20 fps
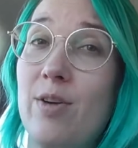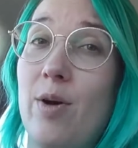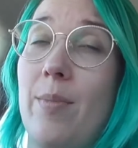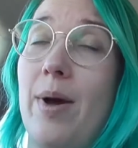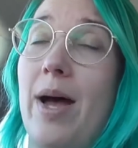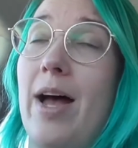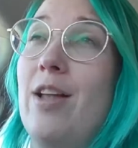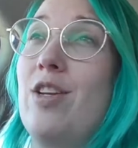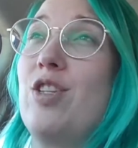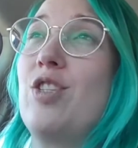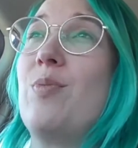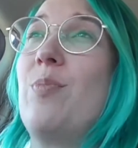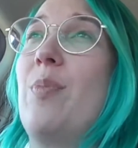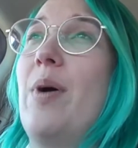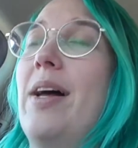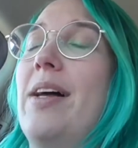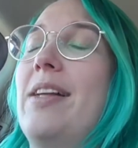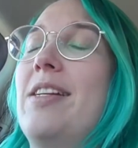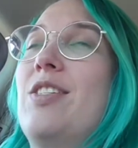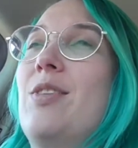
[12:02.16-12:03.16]
so much,
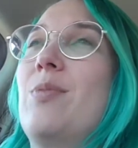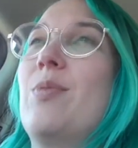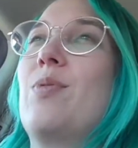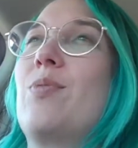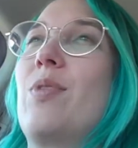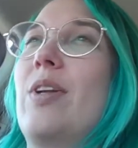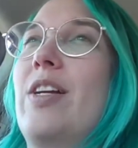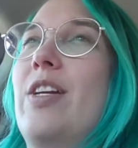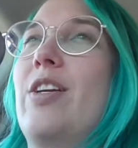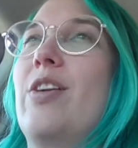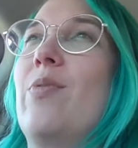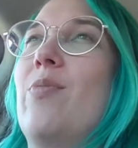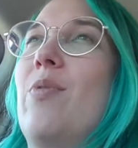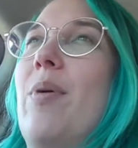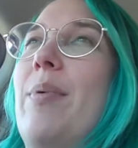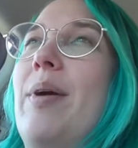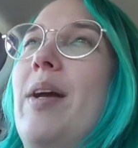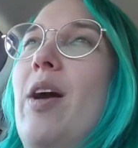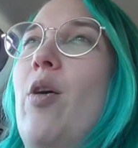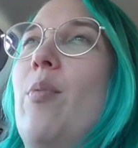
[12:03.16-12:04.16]
but she was really cute
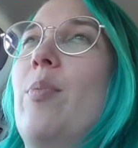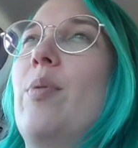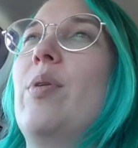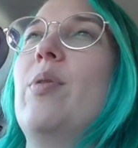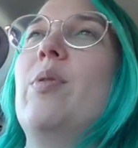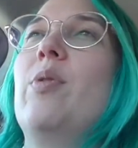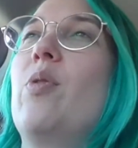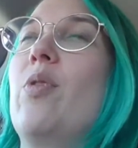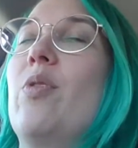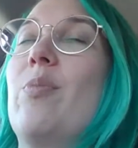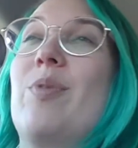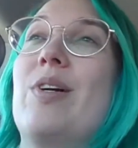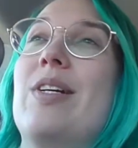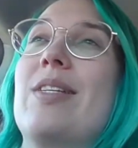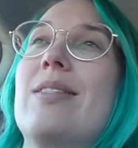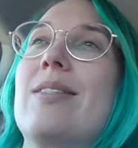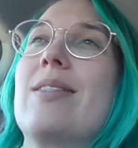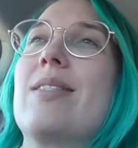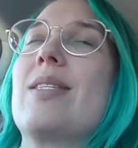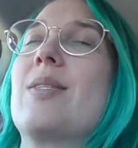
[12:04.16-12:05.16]
ripping open and all her
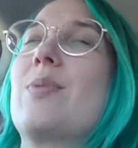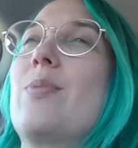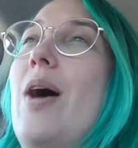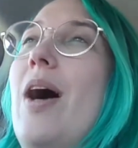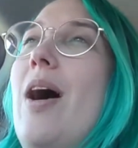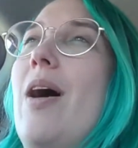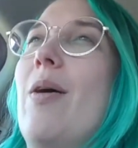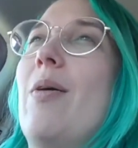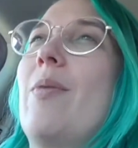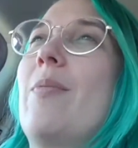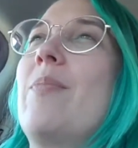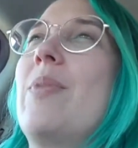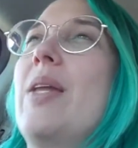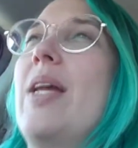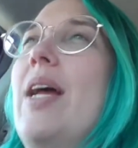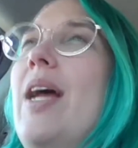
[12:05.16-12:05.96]
presents as well.